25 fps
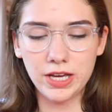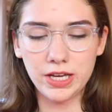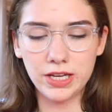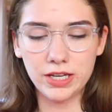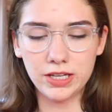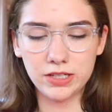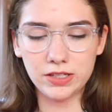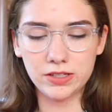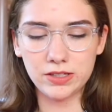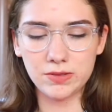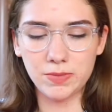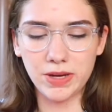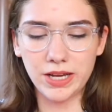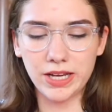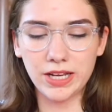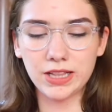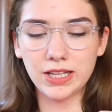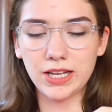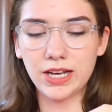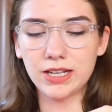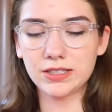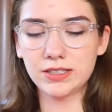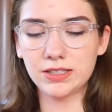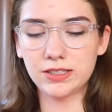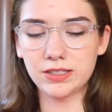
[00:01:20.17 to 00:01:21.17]
is my
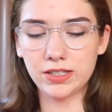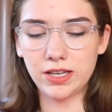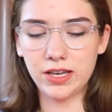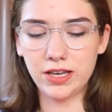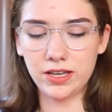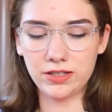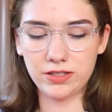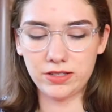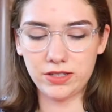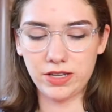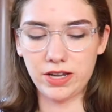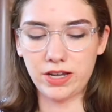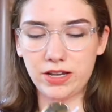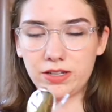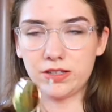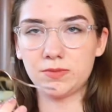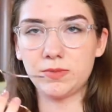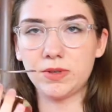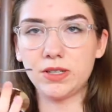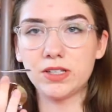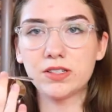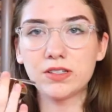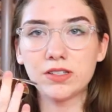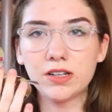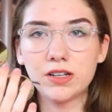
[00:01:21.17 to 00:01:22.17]
glasses case that has
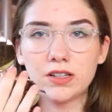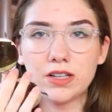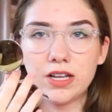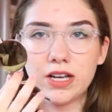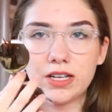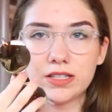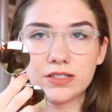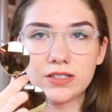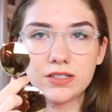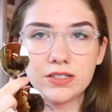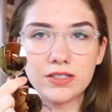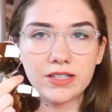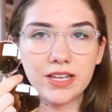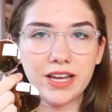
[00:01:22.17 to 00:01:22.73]
my sunglasses